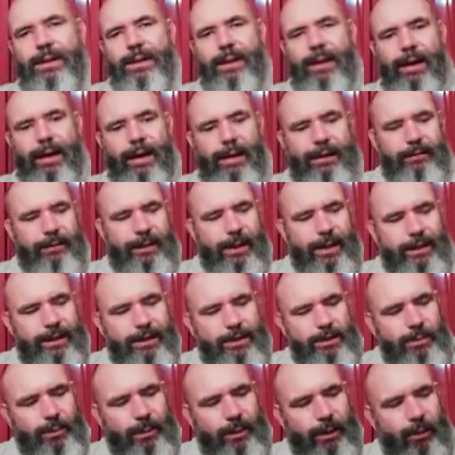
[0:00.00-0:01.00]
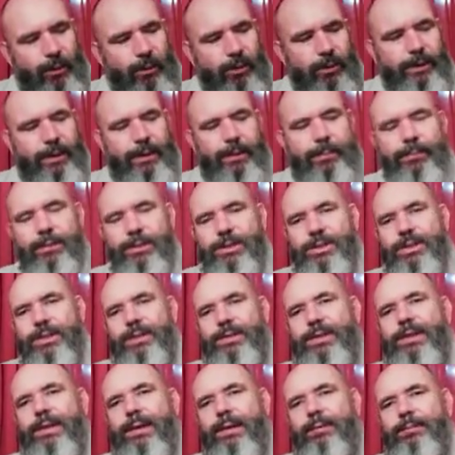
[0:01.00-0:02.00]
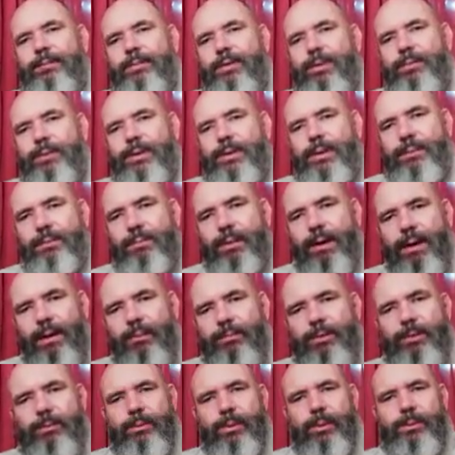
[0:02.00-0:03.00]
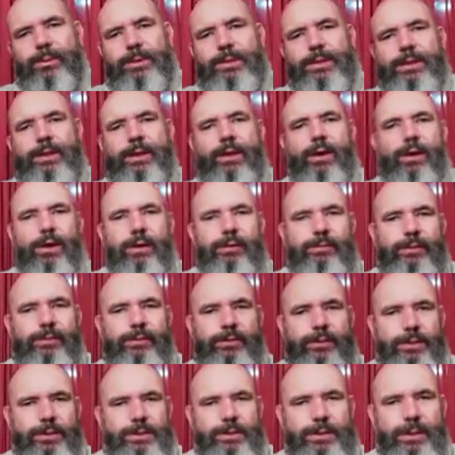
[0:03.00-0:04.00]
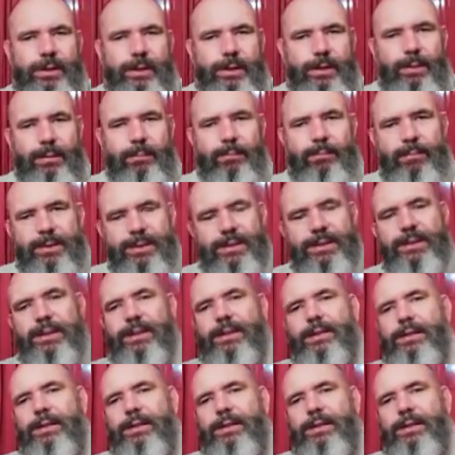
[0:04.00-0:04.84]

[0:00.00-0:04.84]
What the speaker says: And that is where all the omissions come from in the Bible, where we see half a verse missing.